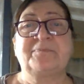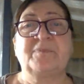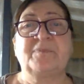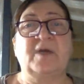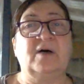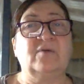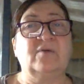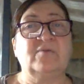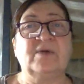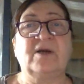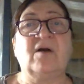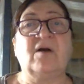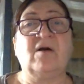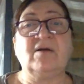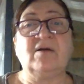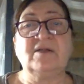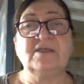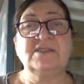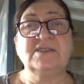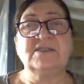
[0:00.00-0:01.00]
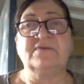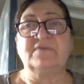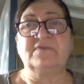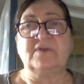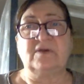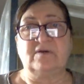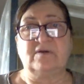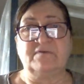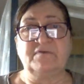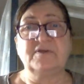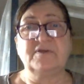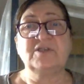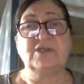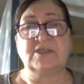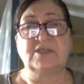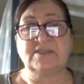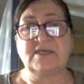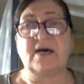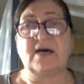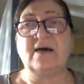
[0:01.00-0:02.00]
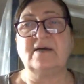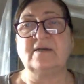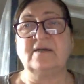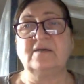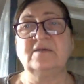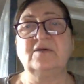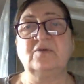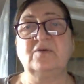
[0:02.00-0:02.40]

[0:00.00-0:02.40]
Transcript: Regardless of their official title,